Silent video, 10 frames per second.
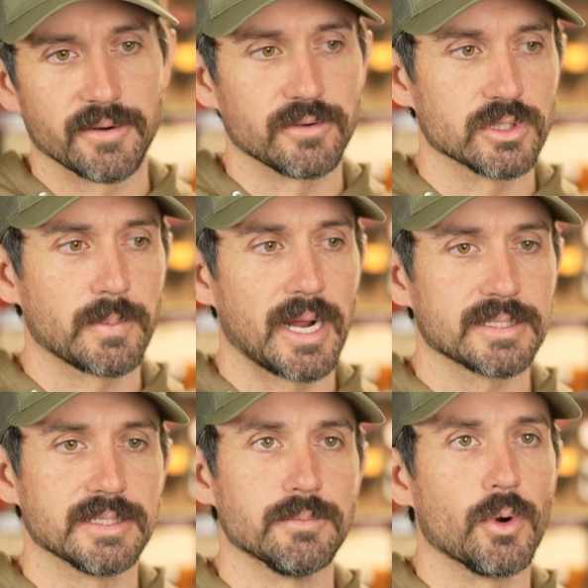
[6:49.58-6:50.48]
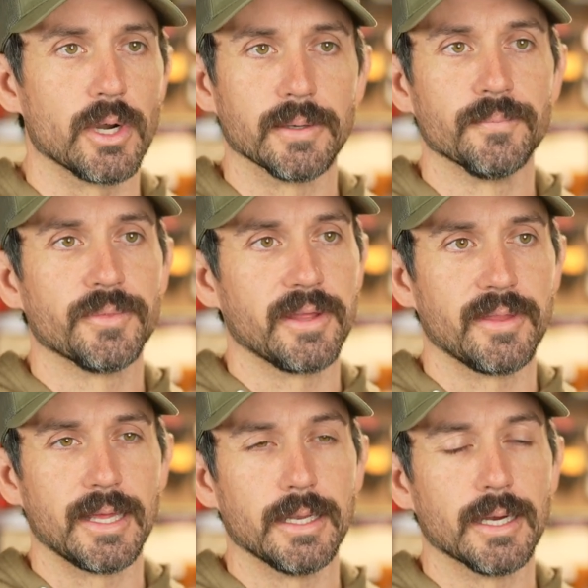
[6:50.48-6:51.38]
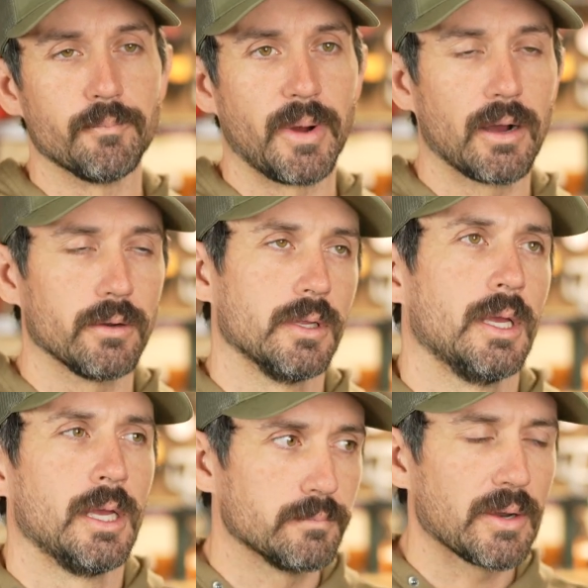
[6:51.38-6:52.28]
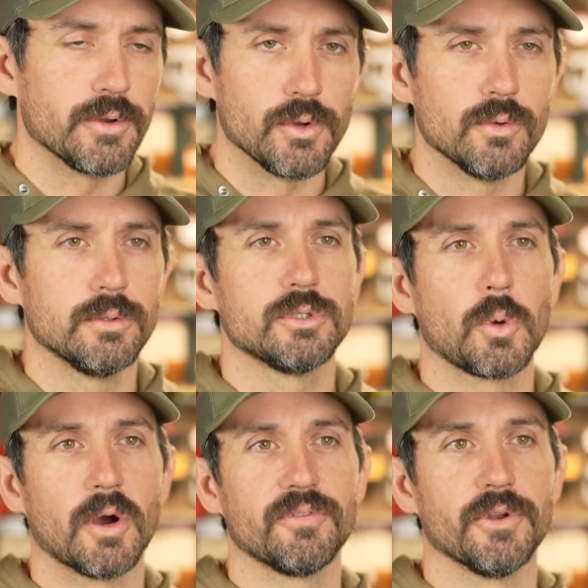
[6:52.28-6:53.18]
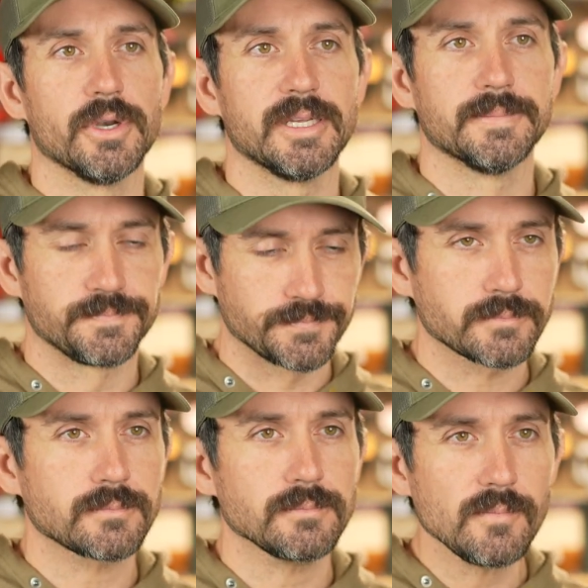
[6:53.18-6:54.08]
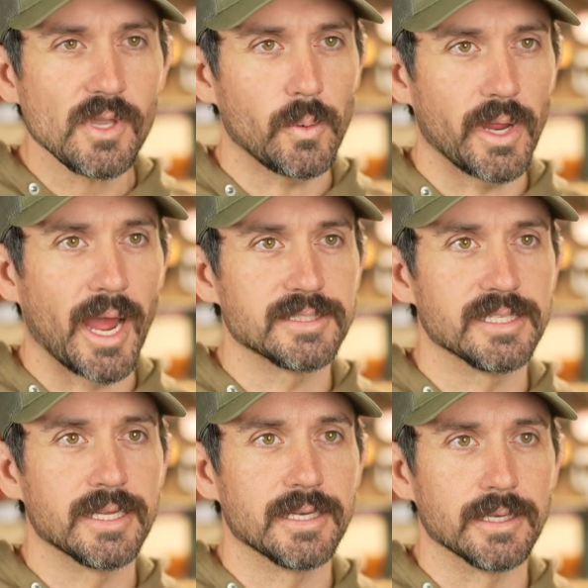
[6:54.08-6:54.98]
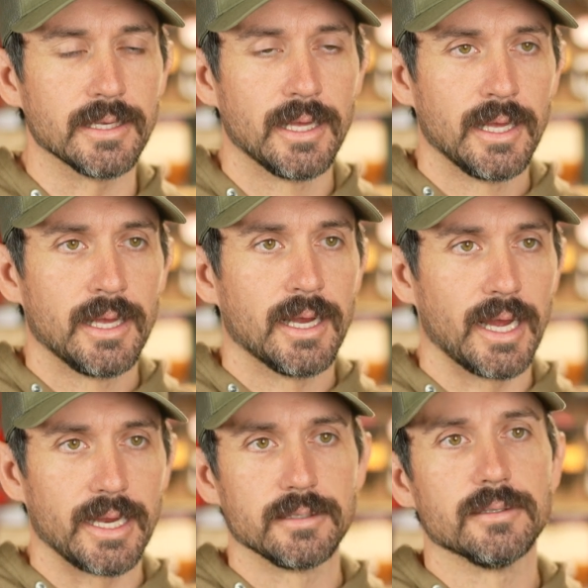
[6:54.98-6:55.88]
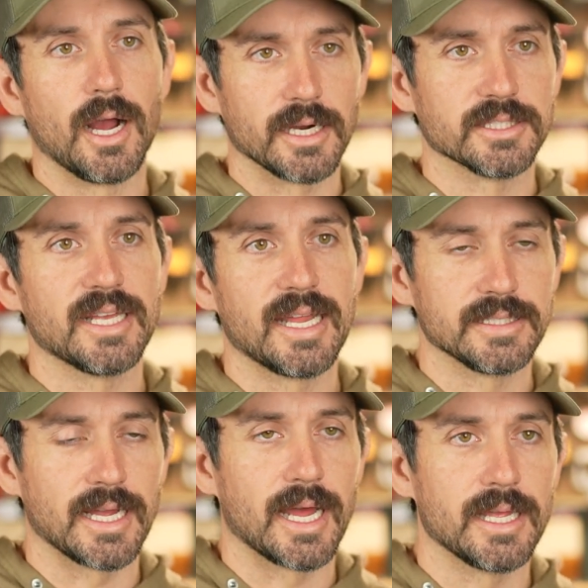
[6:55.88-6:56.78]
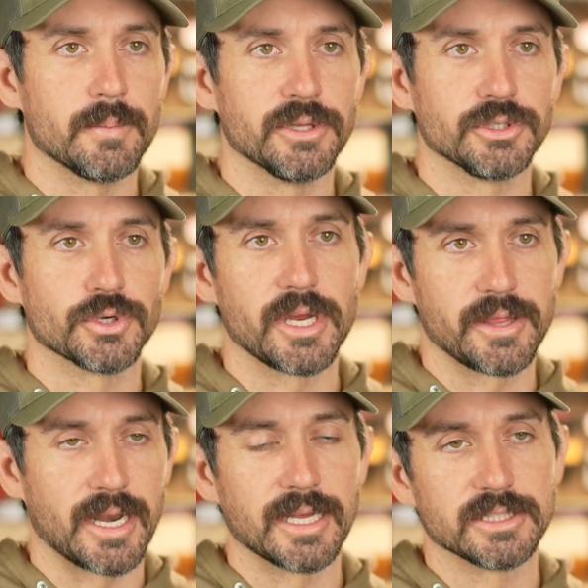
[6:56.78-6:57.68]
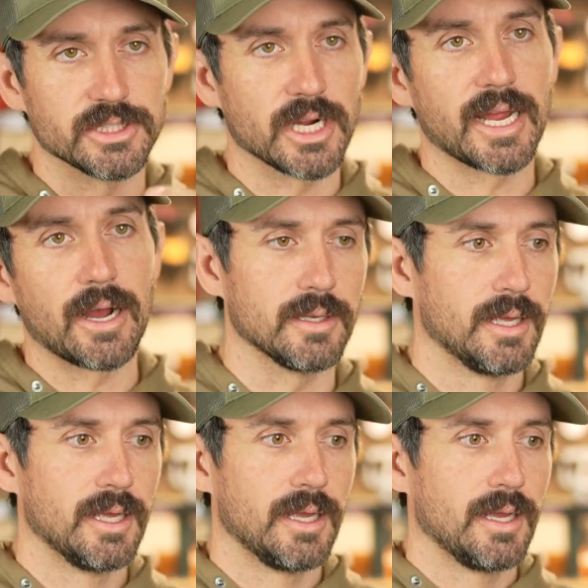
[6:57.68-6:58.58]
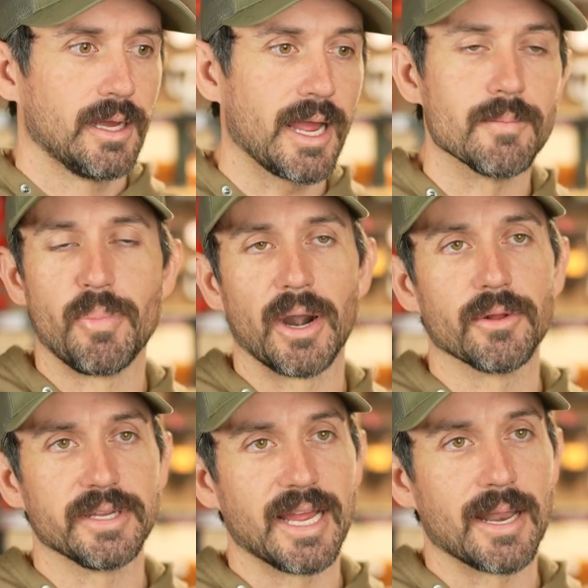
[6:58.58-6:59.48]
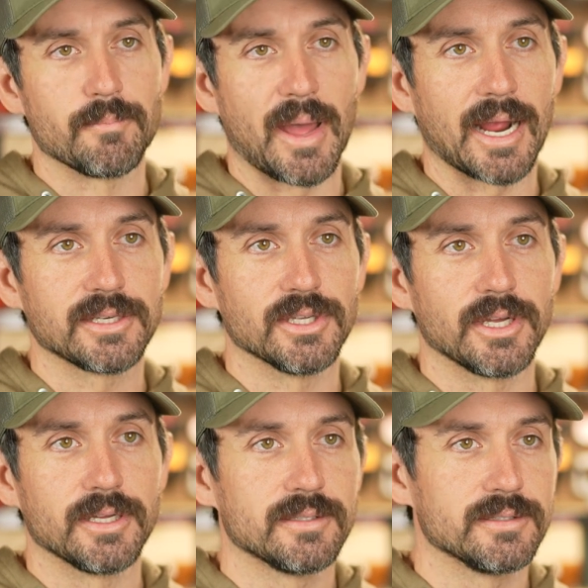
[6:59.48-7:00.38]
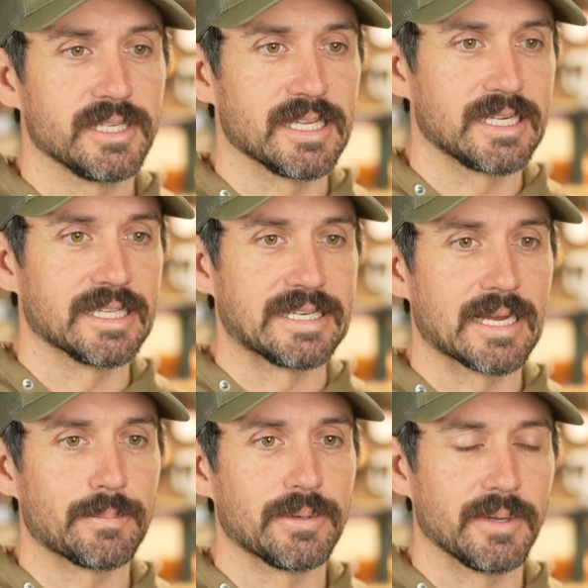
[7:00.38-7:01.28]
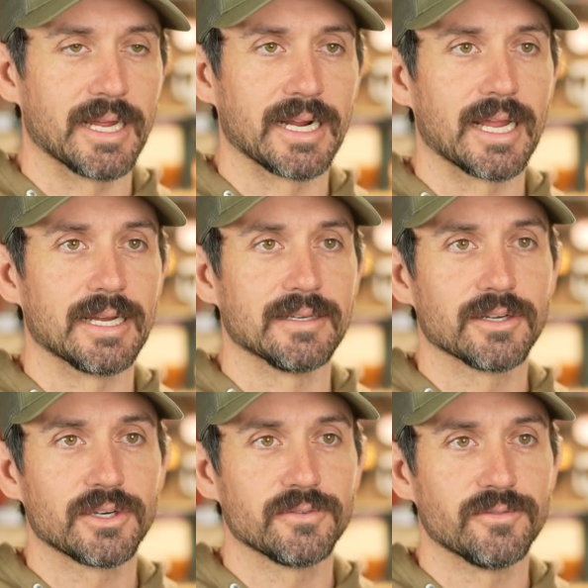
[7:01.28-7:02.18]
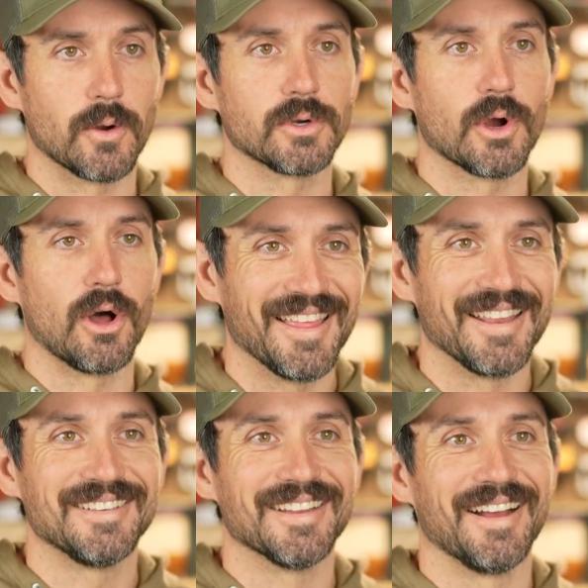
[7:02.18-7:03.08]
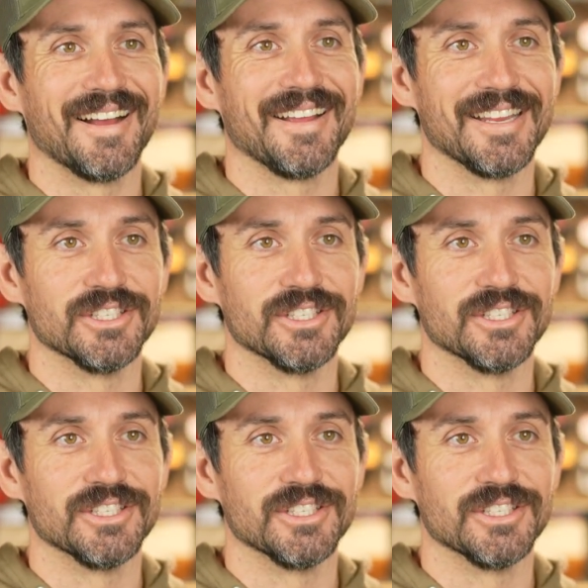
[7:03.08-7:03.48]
different spots in the morning, and then about noon, 12:30, we hiked in, and I hung a set and got him in the tree, and then I snuck out. I had barely gotten back to get cleaned up, and I got a phone call that he had